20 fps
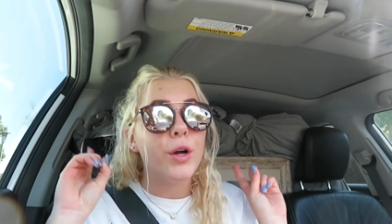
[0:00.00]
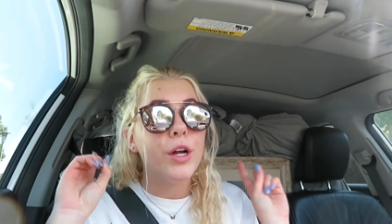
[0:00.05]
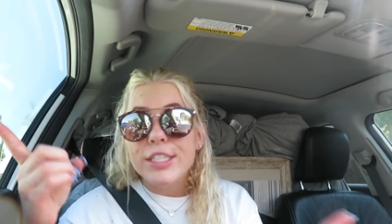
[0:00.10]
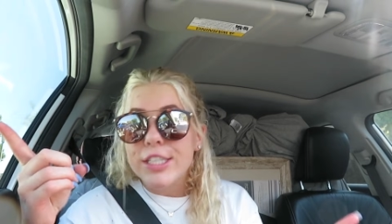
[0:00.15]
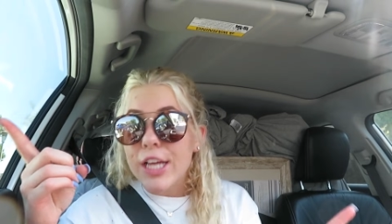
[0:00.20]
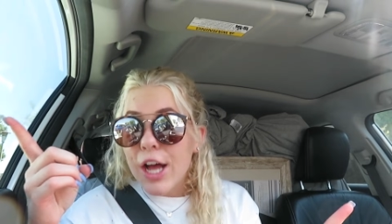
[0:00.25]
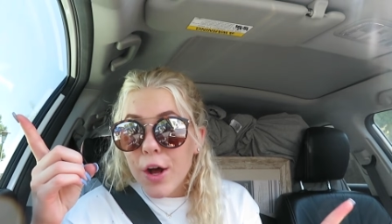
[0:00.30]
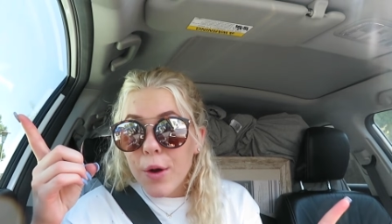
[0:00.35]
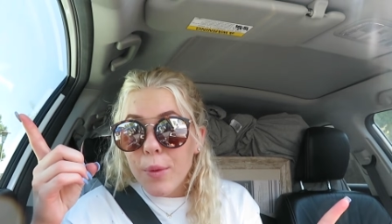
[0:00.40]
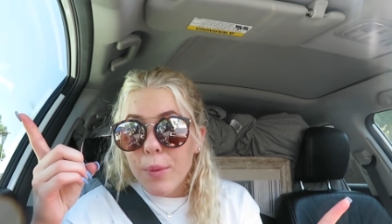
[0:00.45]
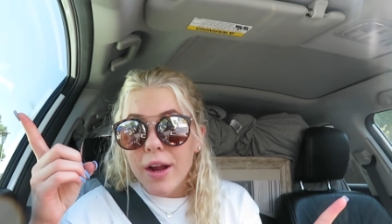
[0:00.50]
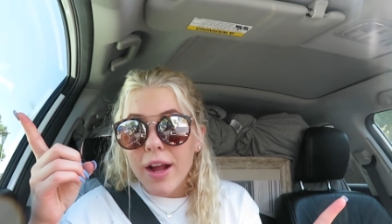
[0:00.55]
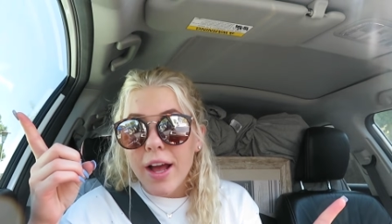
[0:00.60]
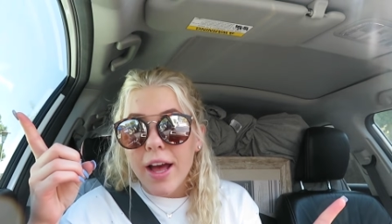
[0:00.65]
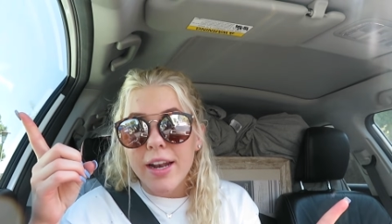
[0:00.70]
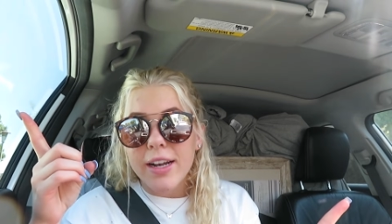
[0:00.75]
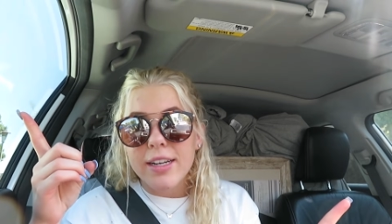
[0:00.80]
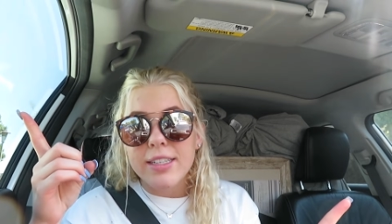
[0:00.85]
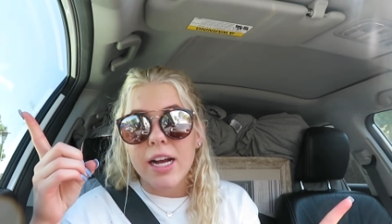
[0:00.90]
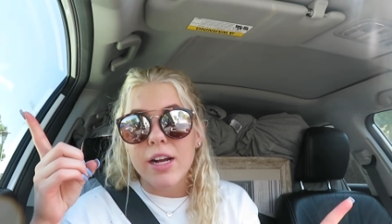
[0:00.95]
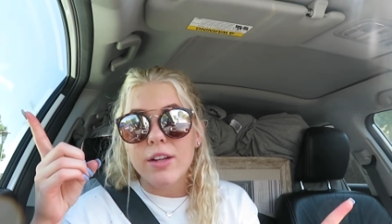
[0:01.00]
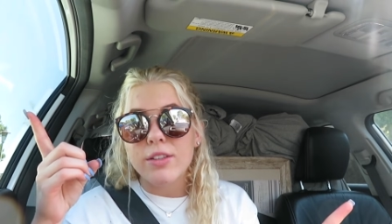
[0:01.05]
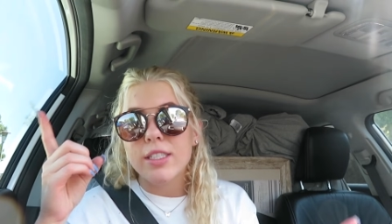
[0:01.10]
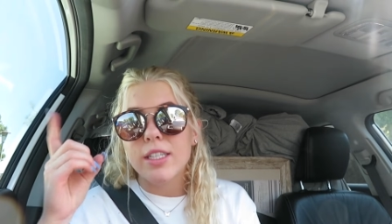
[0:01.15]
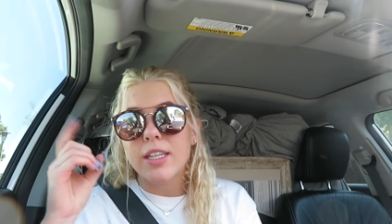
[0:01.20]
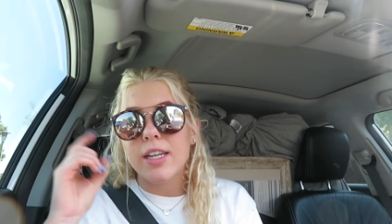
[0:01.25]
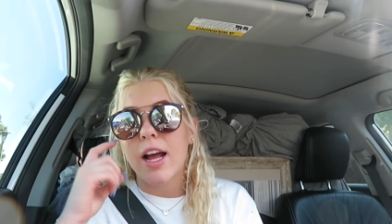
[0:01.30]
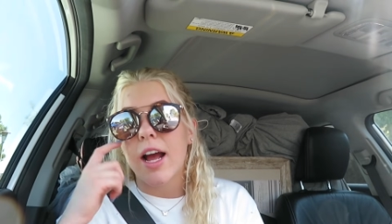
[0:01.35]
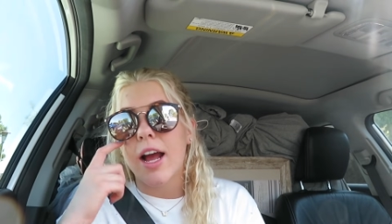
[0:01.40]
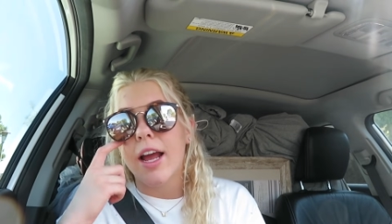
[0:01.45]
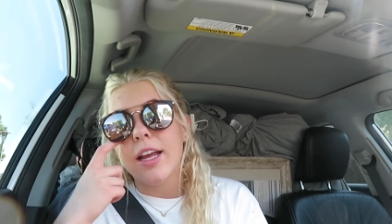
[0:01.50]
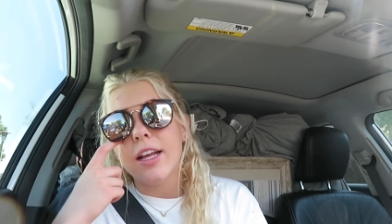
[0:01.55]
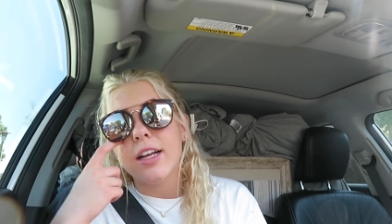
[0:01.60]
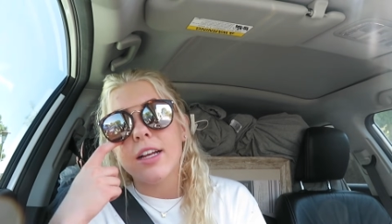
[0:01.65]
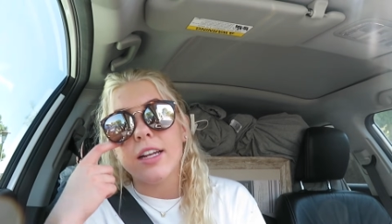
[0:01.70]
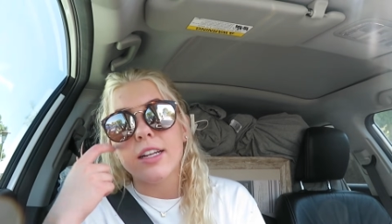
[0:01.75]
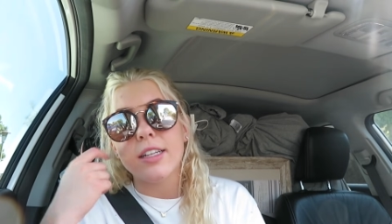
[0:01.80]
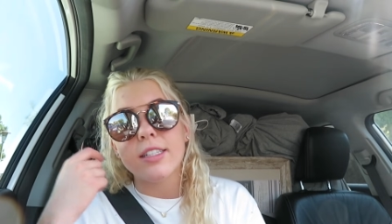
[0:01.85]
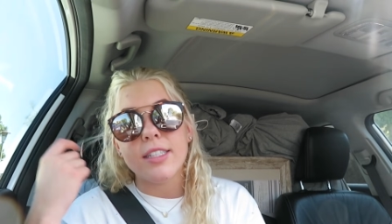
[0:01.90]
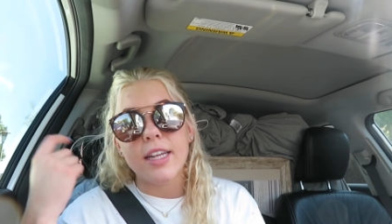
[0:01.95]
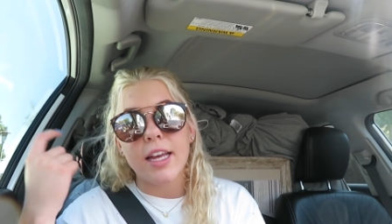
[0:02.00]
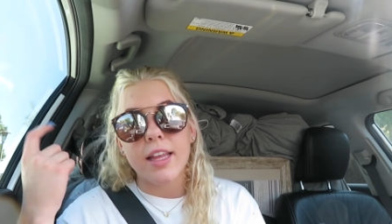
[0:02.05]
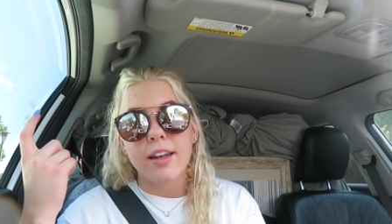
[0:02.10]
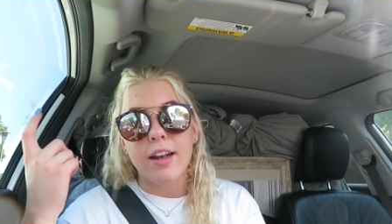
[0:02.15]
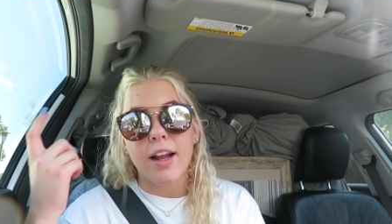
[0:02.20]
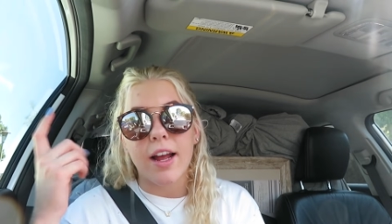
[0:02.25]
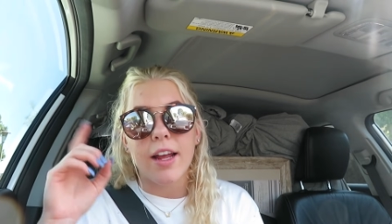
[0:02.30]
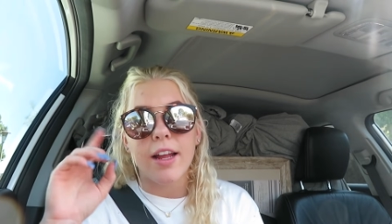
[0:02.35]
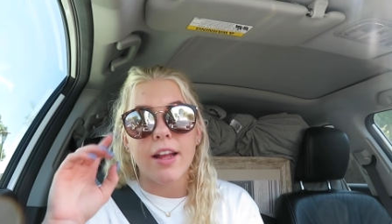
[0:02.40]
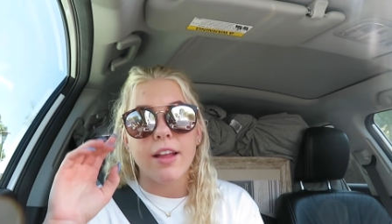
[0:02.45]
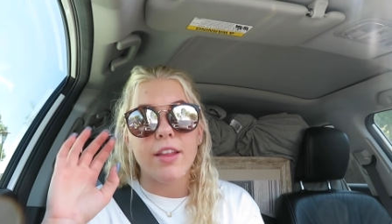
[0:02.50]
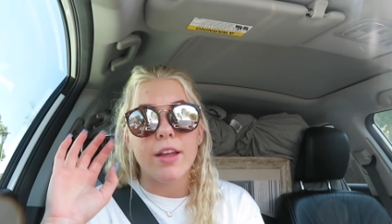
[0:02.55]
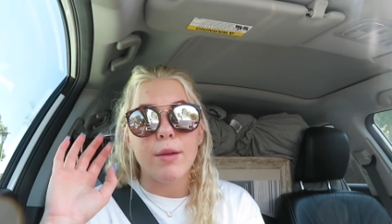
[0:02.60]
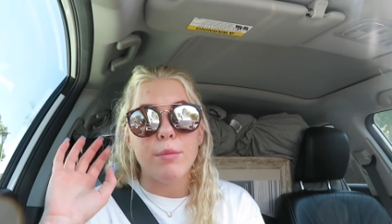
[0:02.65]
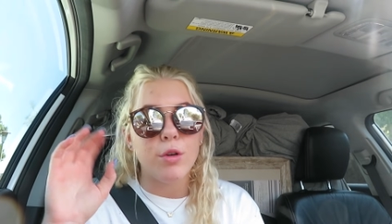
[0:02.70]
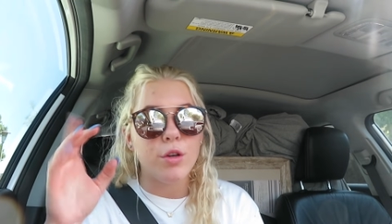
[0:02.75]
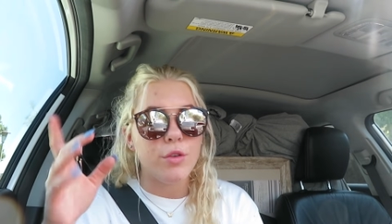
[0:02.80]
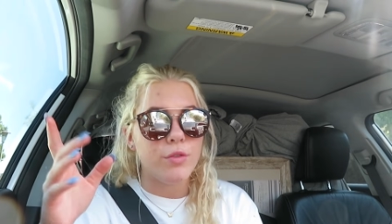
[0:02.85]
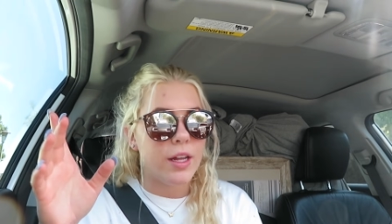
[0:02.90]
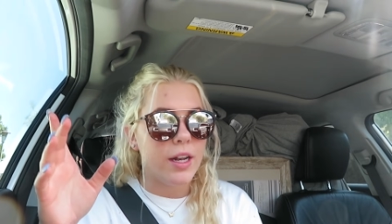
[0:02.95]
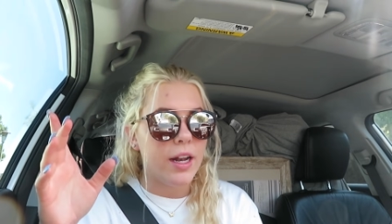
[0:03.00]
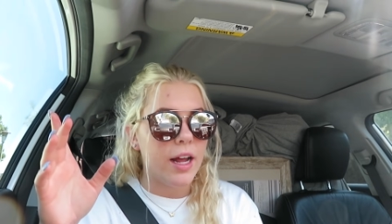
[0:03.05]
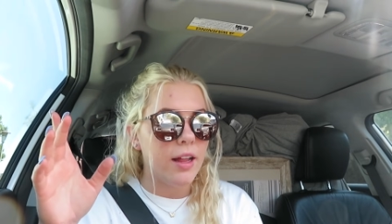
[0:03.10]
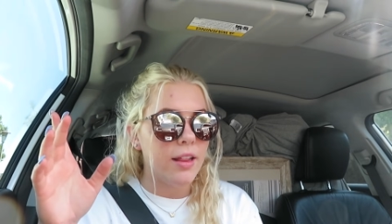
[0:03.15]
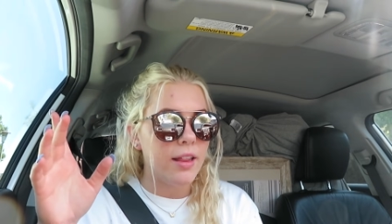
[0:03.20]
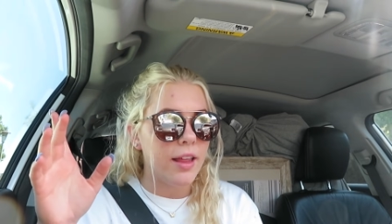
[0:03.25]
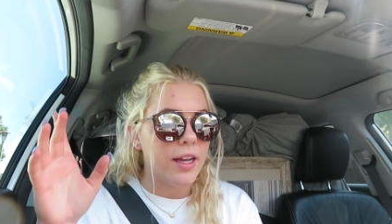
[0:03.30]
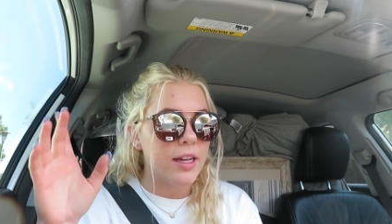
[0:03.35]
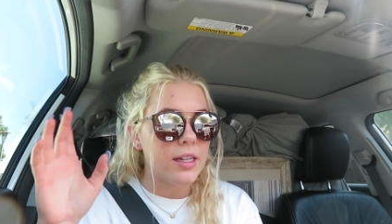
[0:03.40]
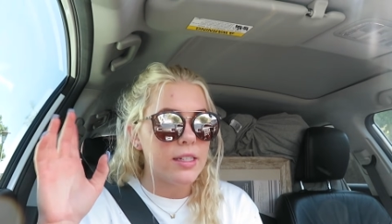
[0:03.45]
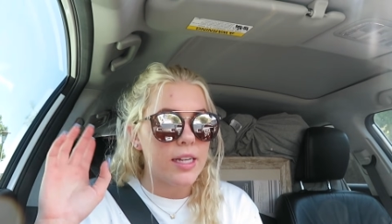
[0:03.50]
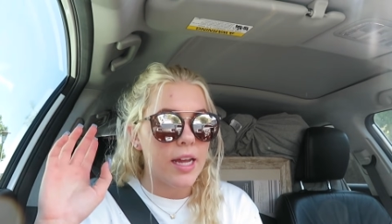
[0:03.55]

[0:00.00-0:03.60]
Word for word: So, we're headed down tonight, gonna stay the night, and then move in at like